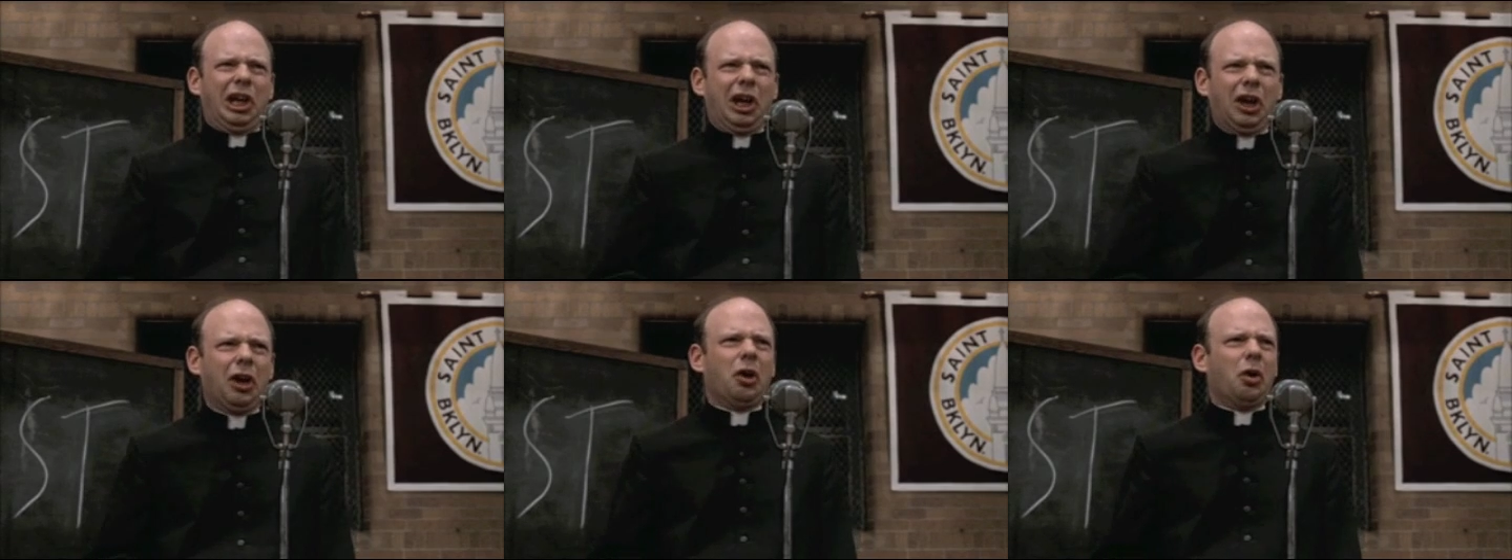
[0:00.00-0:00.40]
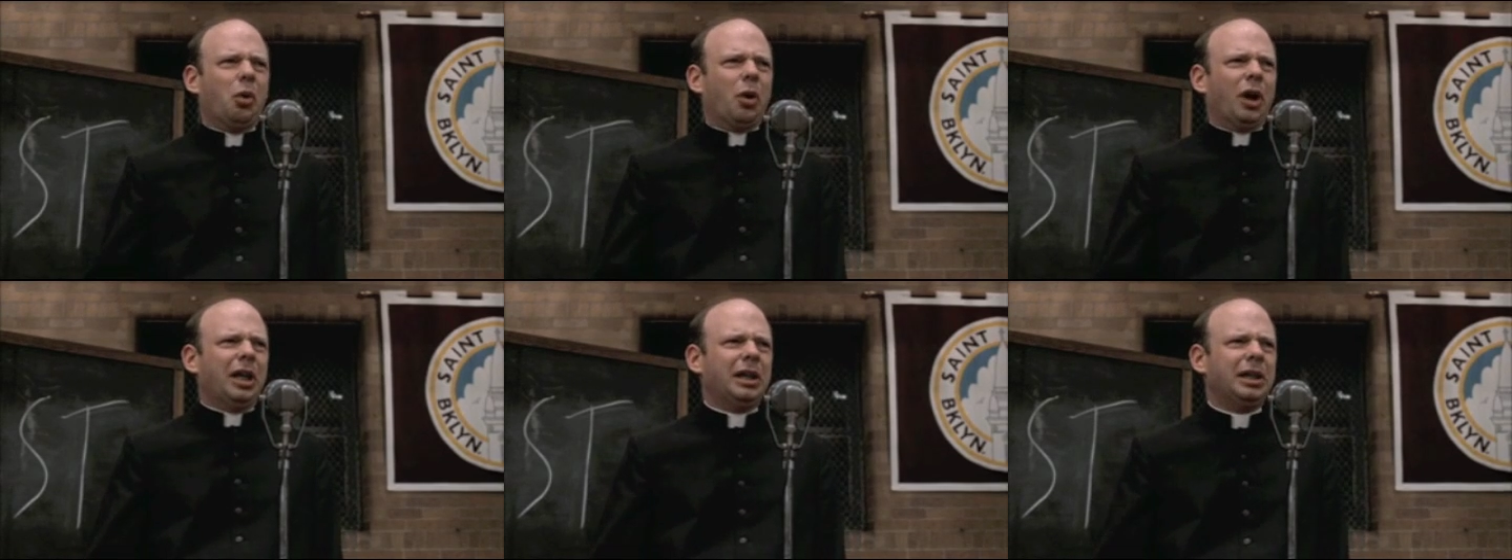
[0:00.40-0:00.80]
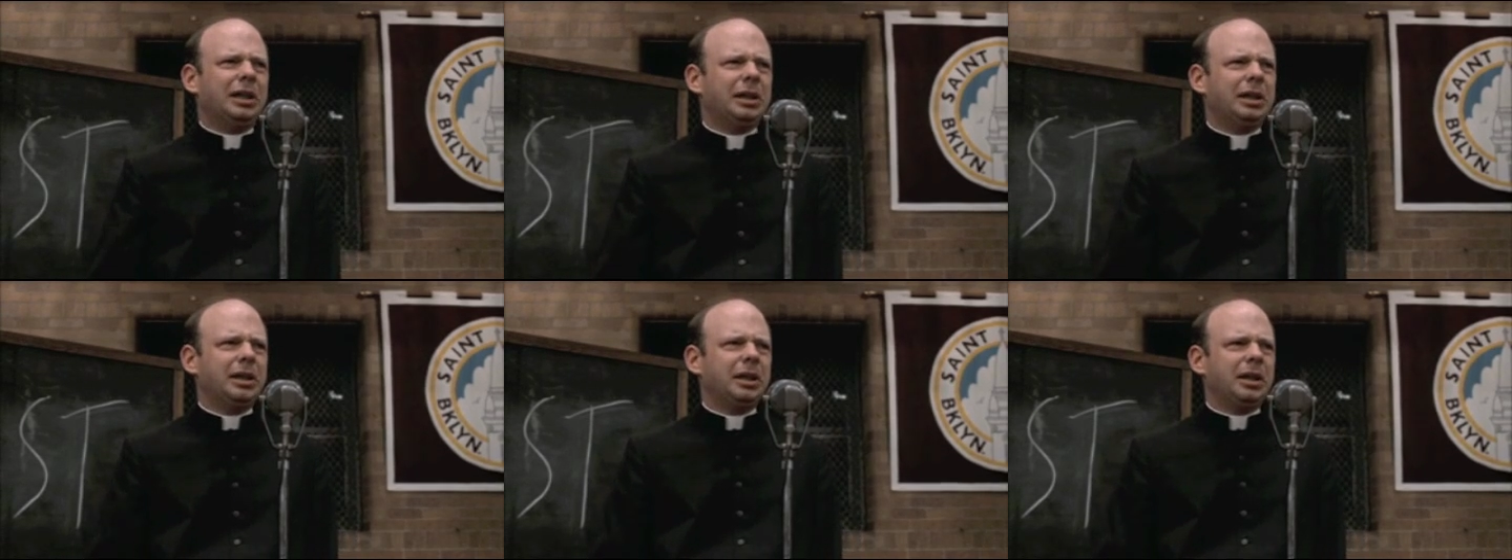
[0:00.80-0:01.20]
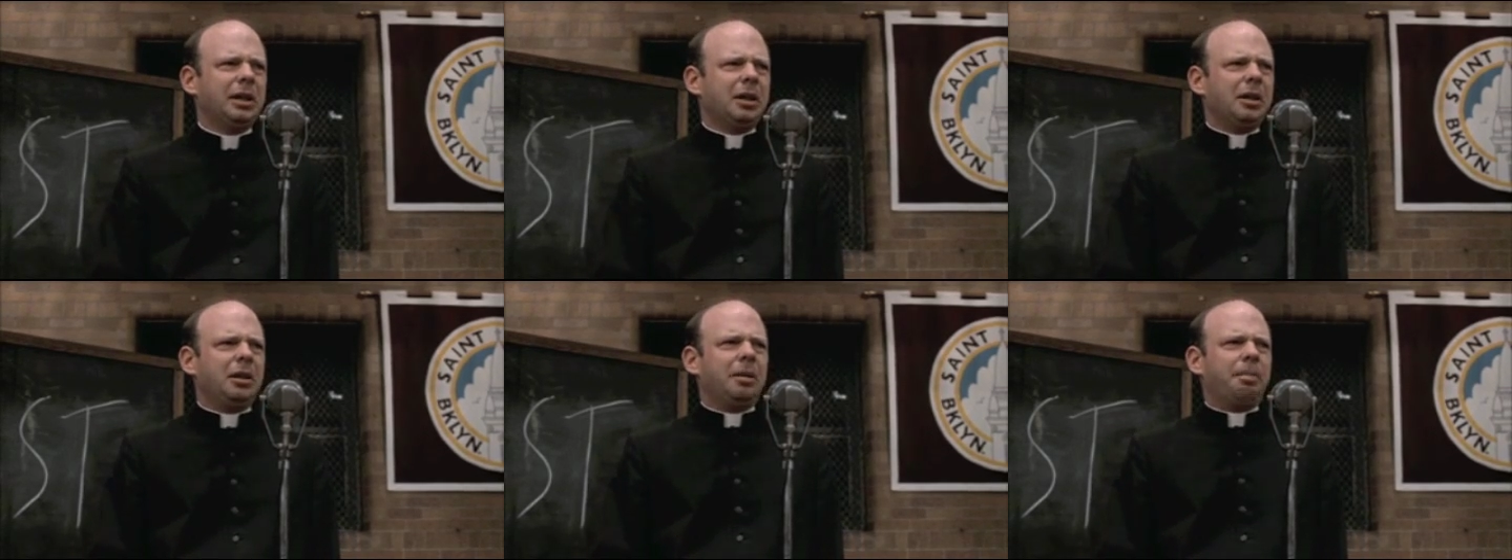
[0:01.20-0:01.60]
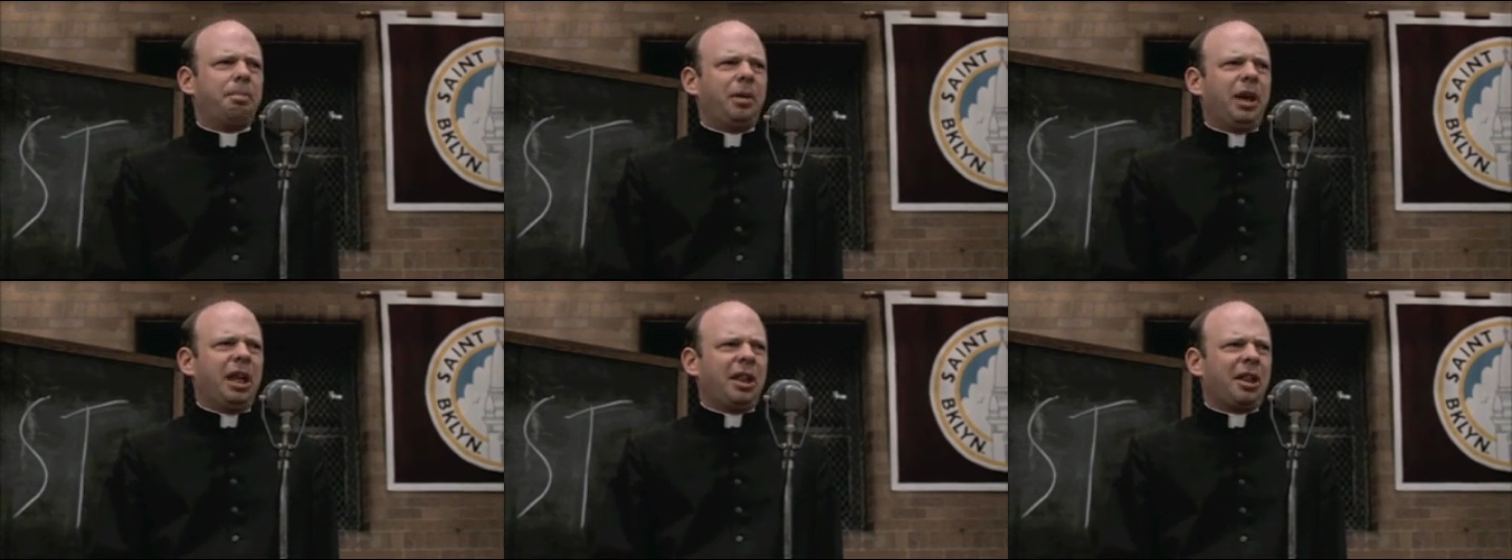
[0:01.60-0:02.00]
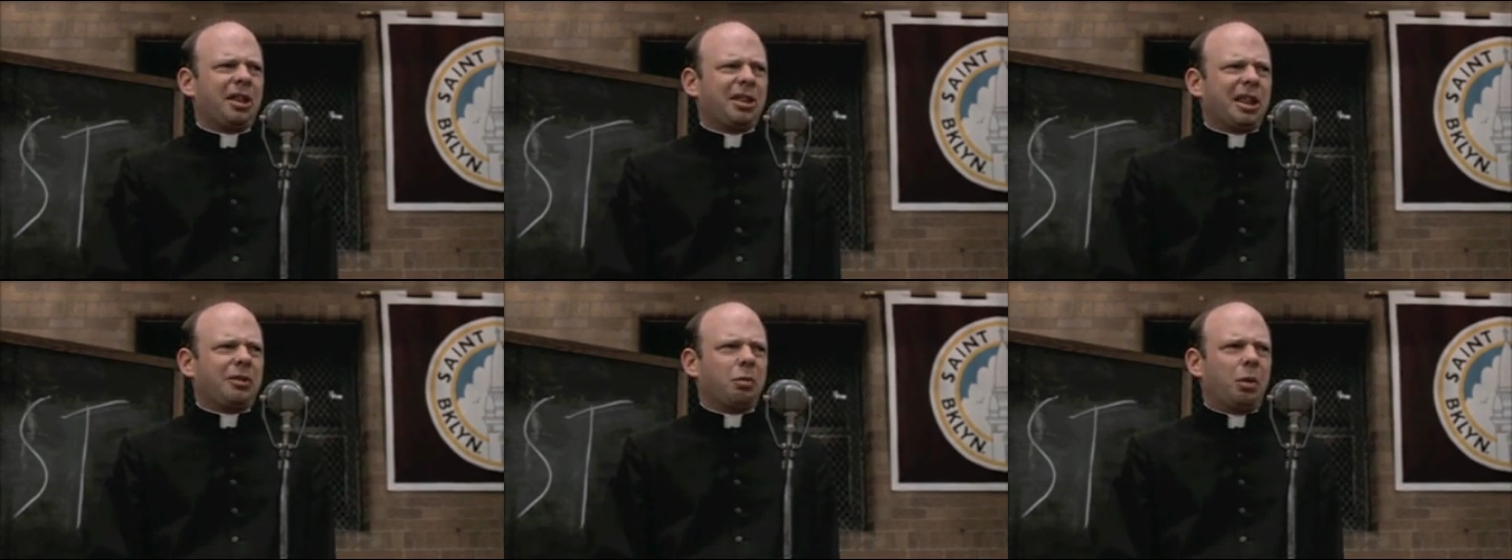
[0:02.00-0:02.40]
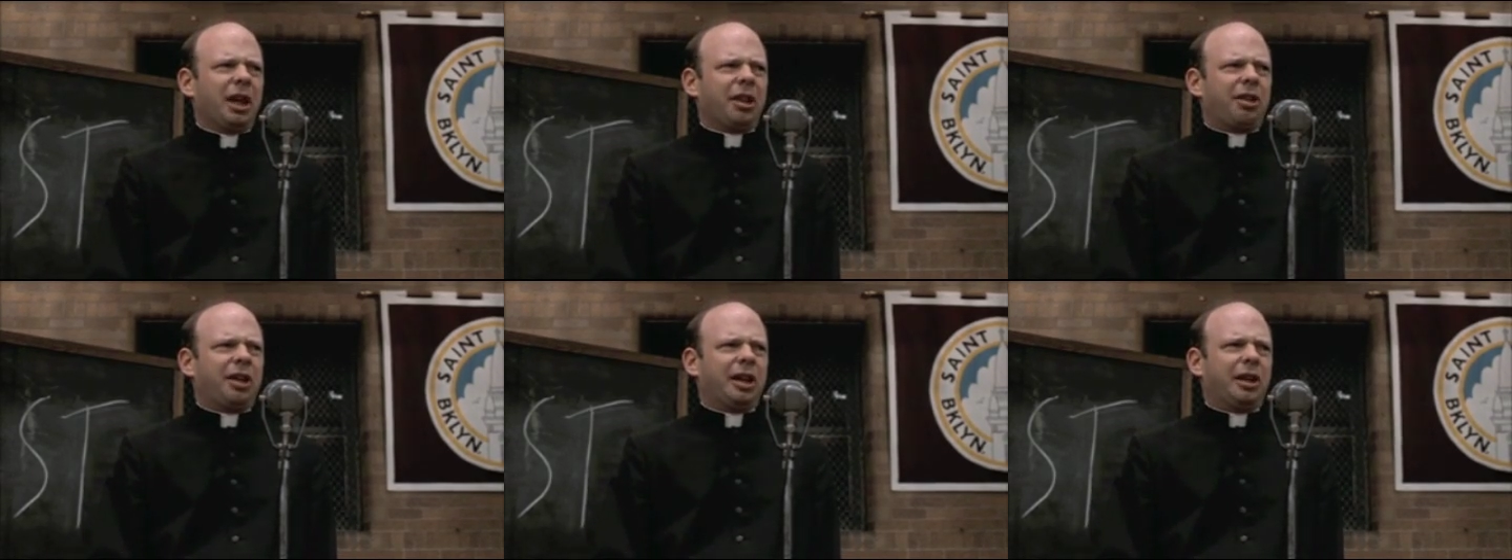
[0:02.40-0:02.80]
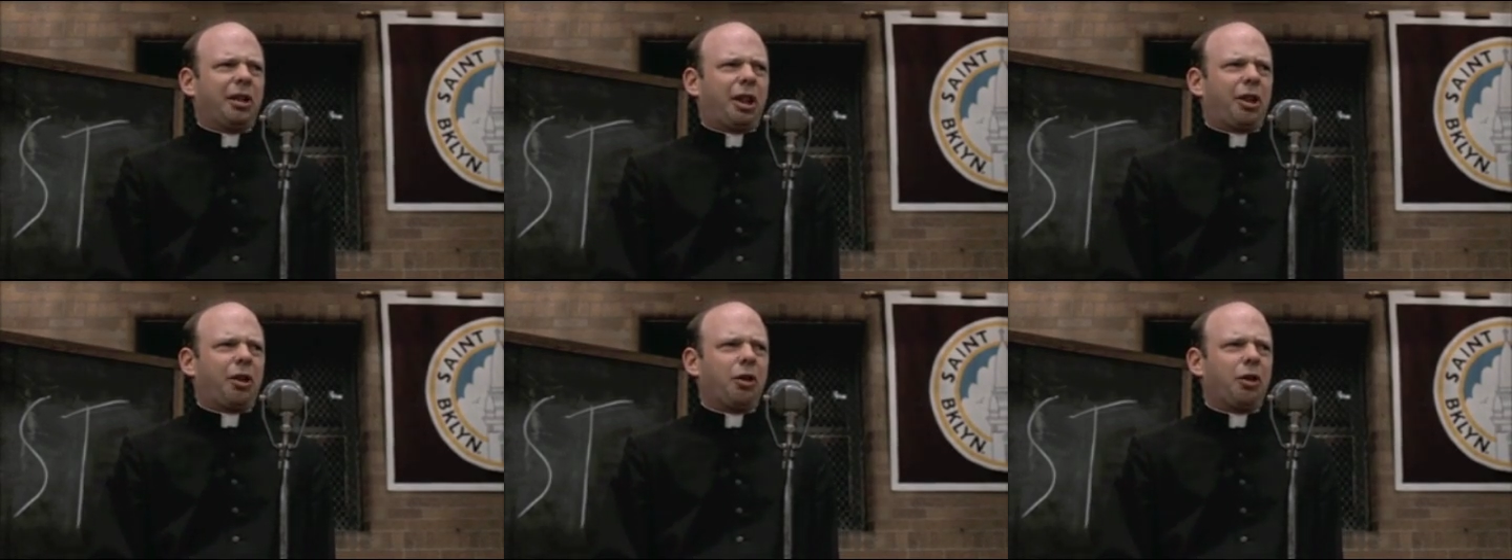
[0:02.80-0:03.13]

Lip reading: you, the beast that wants to